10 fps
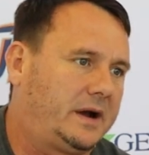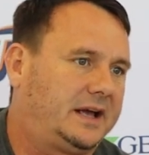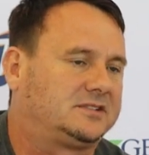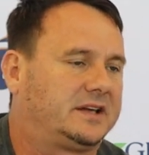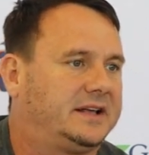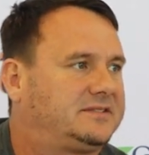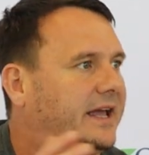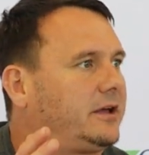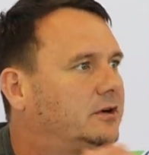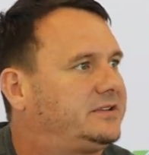Juarez, again,
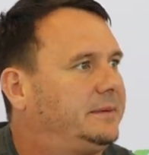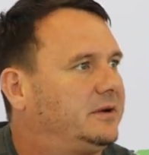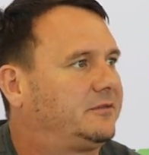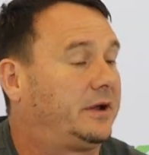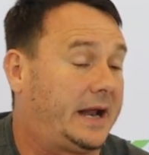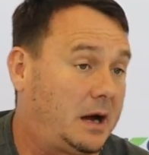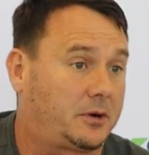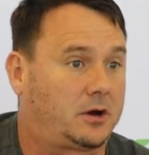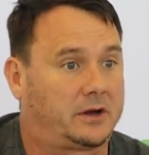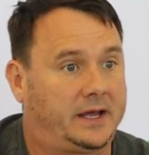taking our team to different in
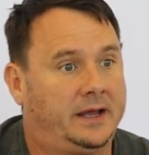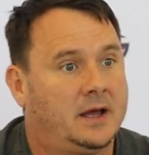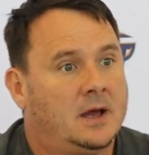Albuquerque